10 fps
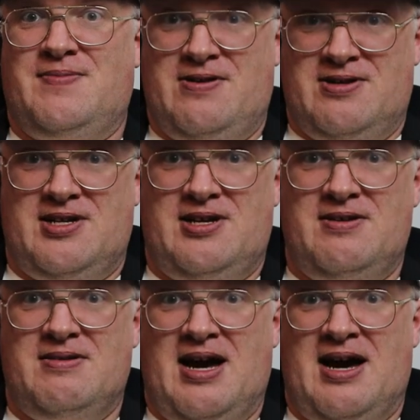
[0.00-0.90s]

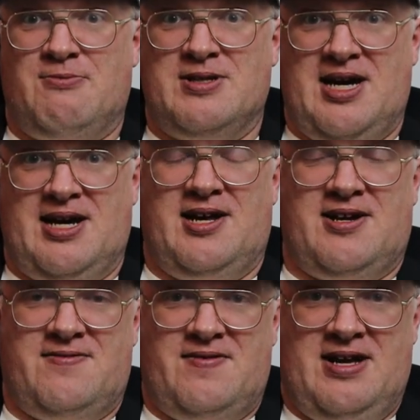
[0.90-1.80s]
community and was getting a
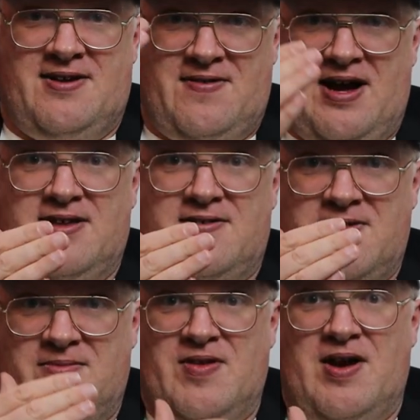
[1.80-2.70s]
lot of its fans
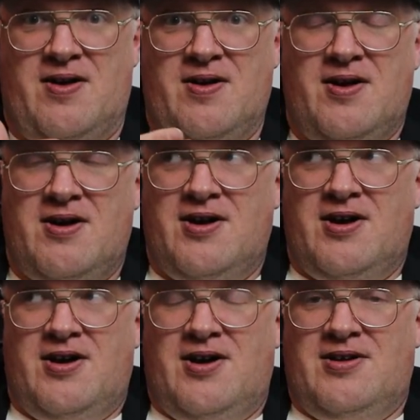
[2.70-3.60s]
from there.
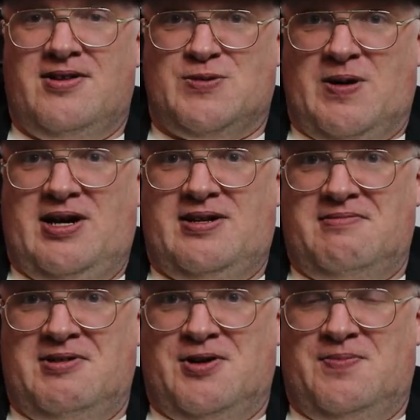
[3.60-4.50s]

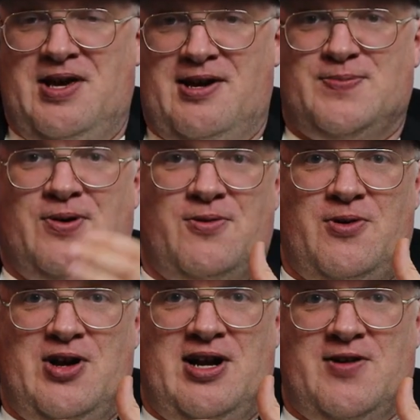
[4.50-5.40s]
Despite, you know, being a sport
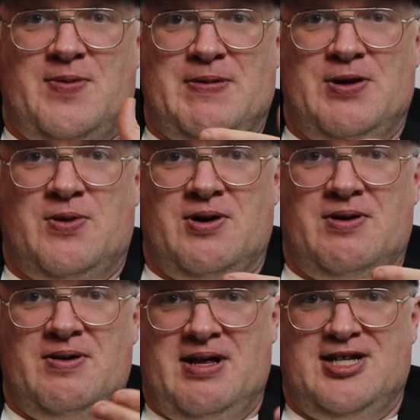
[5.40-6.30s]
where you had a lot of people who
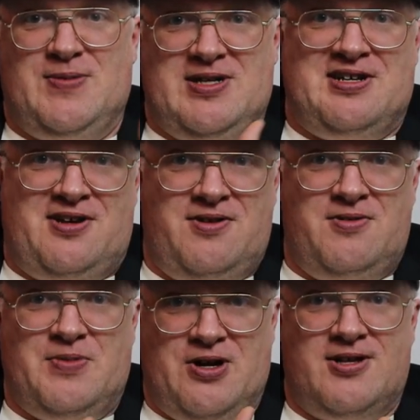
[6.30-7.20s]
were
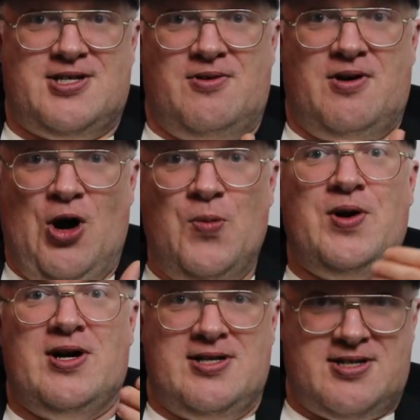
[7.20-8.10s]
LGBTQ, but also
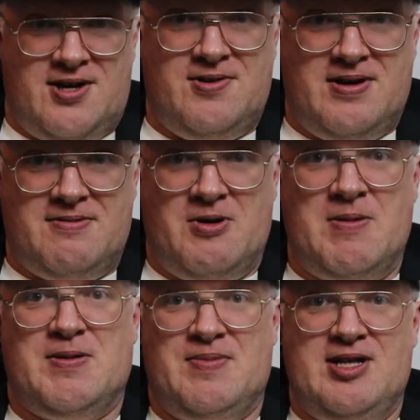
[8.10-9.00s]
openly so, and were
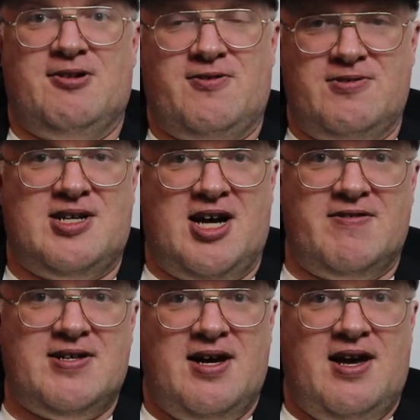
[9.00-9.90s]
able to be their true
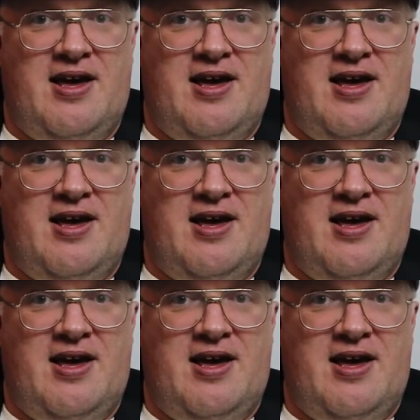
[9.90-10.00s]
selves,